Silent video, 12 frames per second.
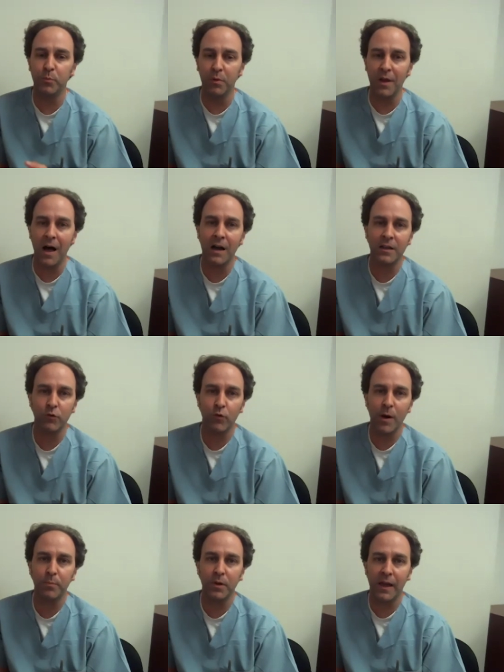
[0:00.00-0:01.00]
block the
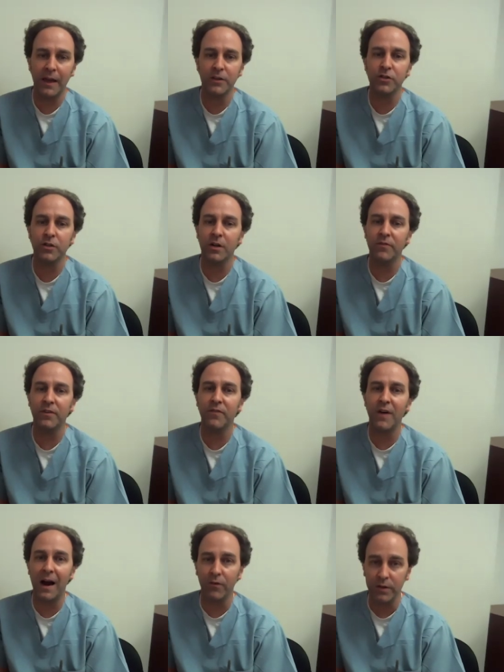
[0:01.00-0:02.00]
replication of the
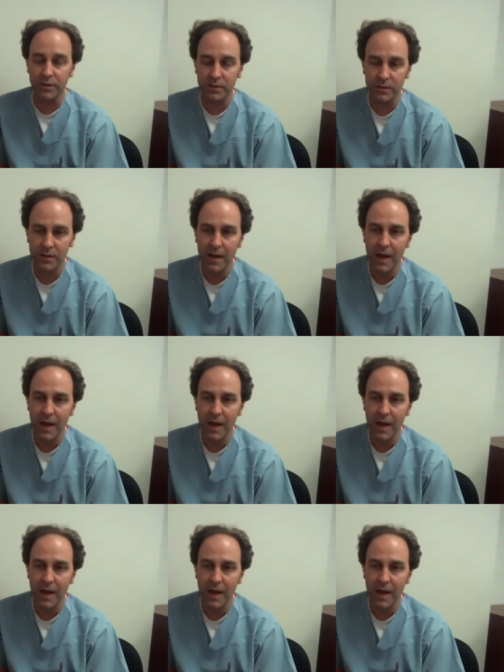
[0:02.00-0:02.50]
virus,